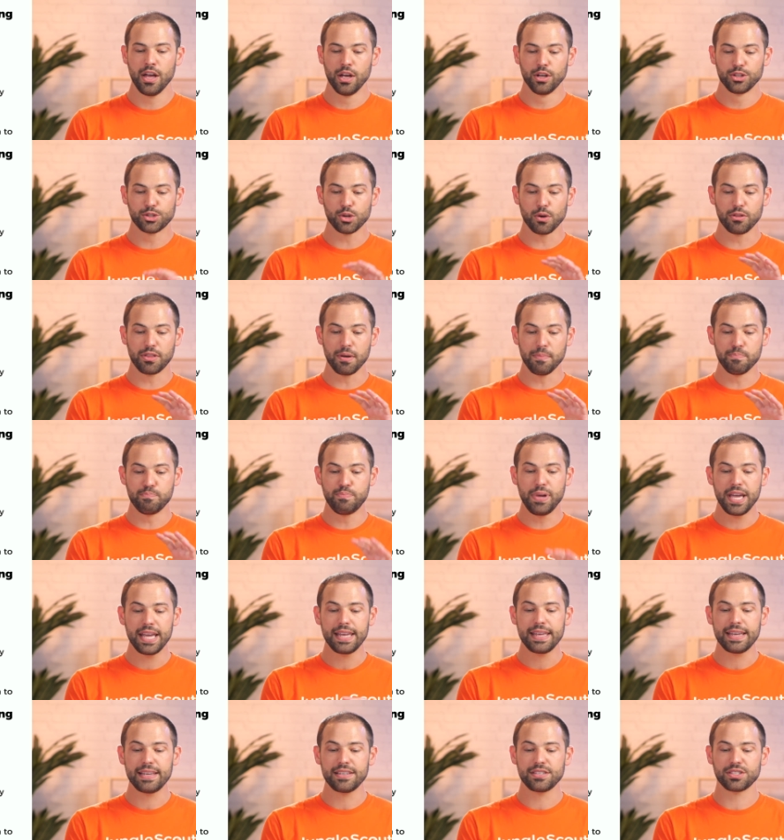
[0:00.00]
So the
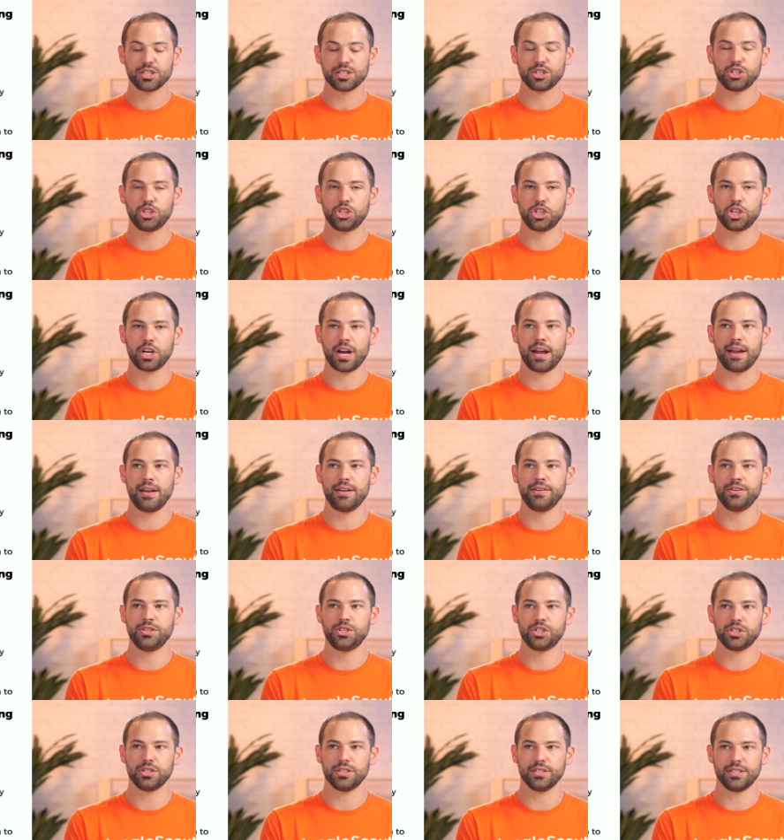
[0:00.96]
biggest
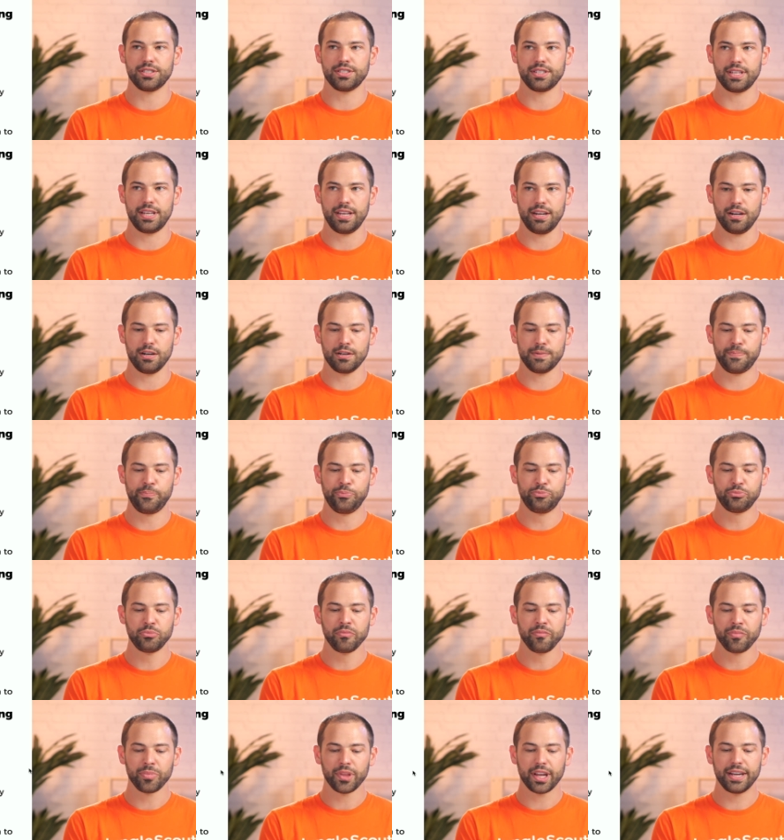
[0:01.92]
change is here
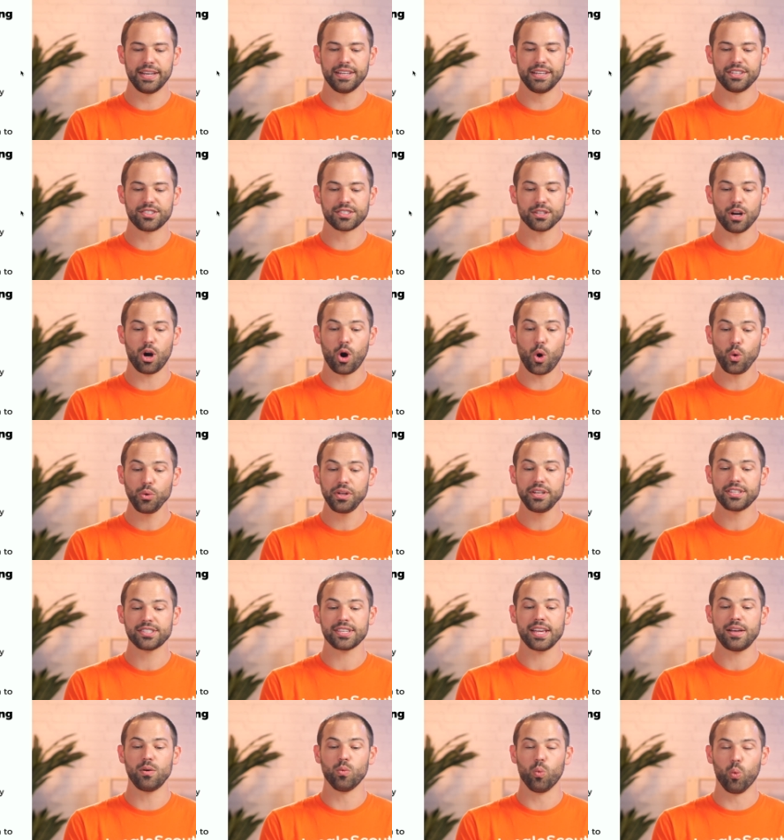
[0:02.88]
is only
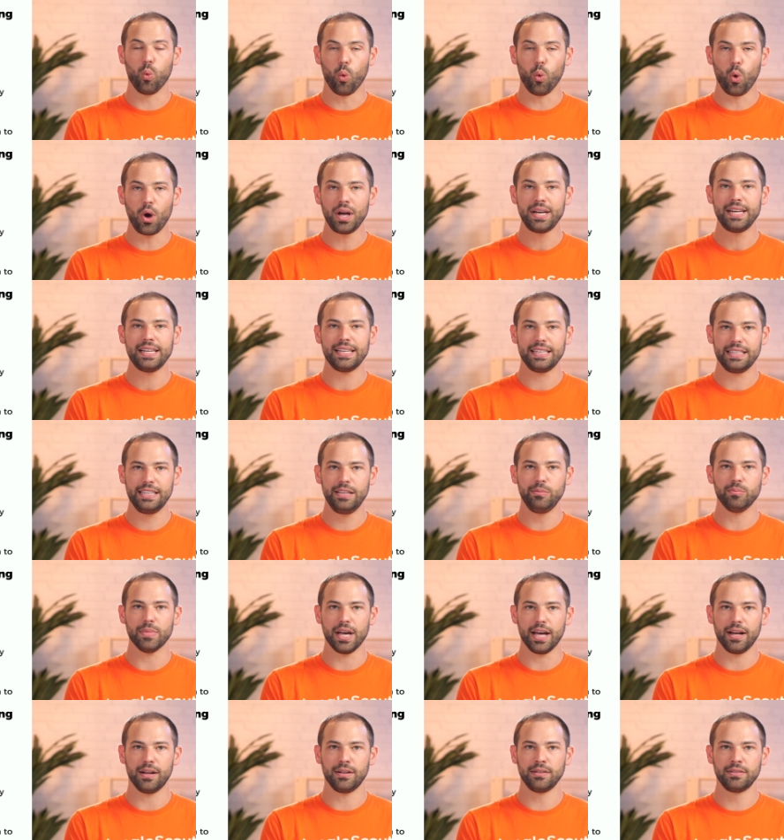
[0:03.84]
send one
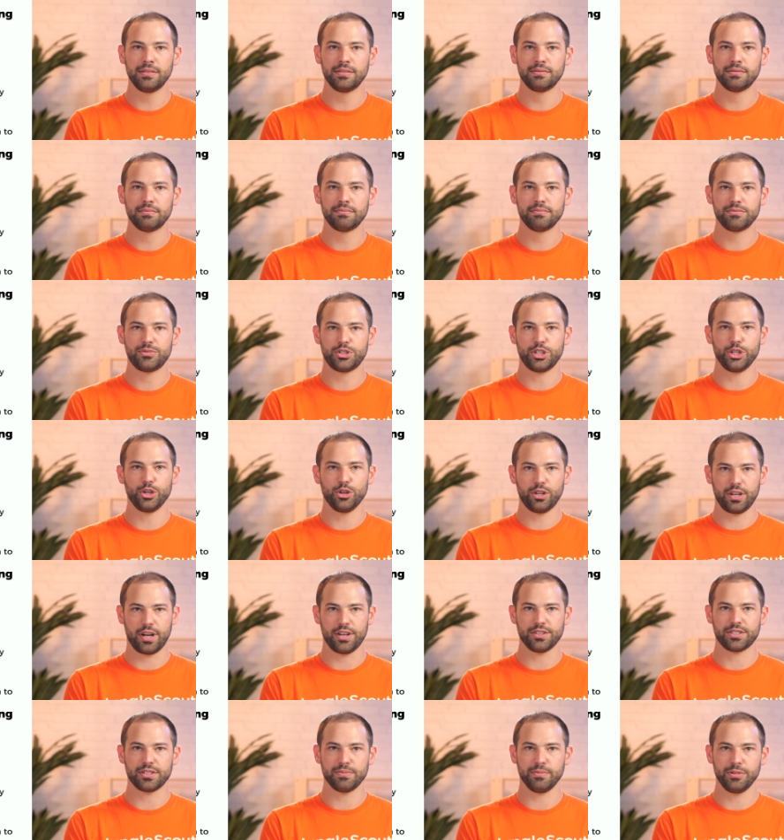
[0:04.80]
email to your
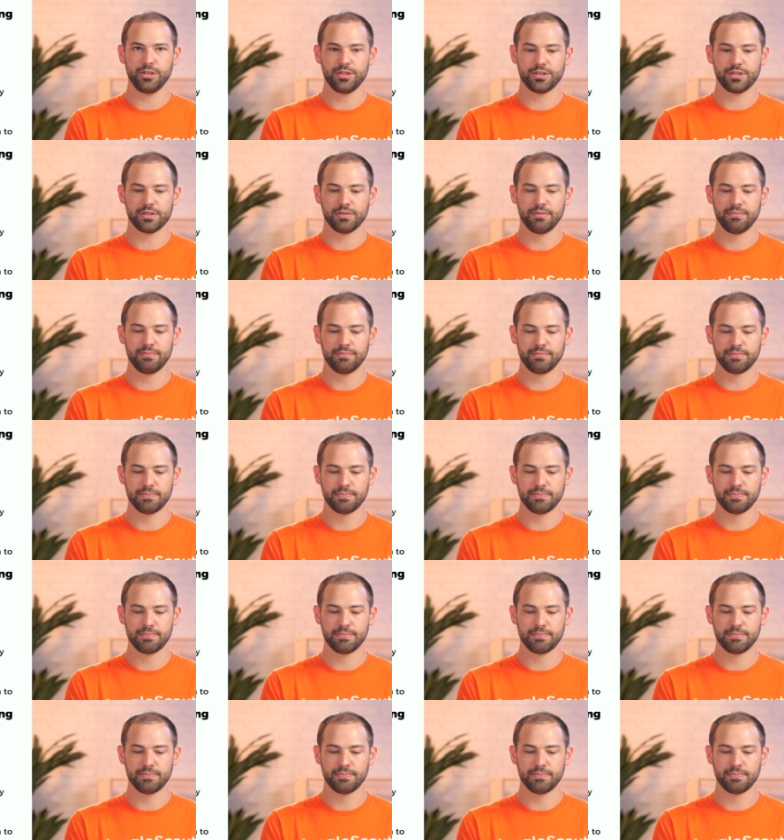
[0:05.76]
customers.